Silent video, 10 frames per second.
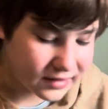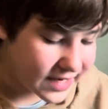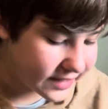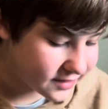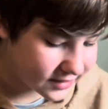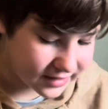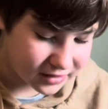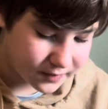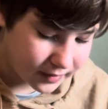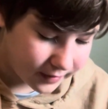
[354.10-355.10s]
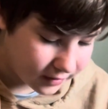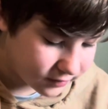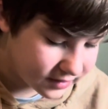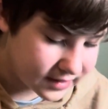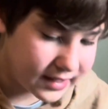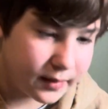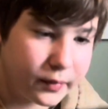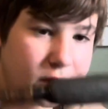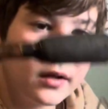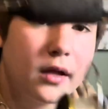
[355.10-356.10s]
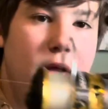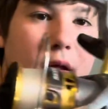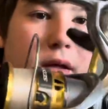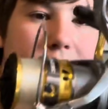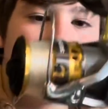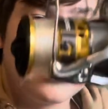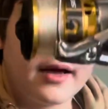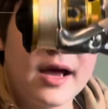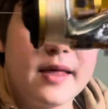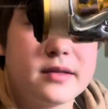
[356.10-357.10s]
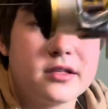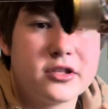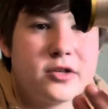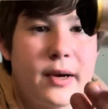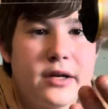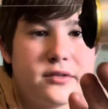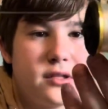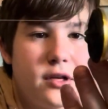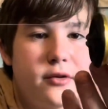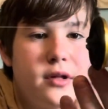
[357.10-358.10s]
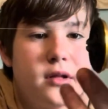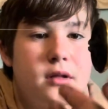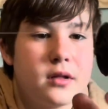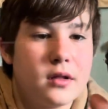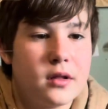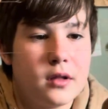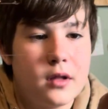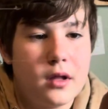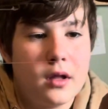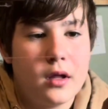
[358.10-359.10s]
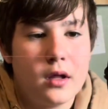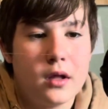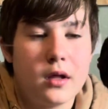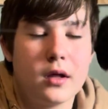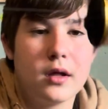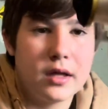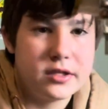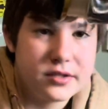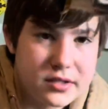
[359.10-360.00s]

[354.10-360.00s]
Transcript: take a 6.6, but I'd rather have 6.10. But yeah, and this is the Shimano Sedona. As you can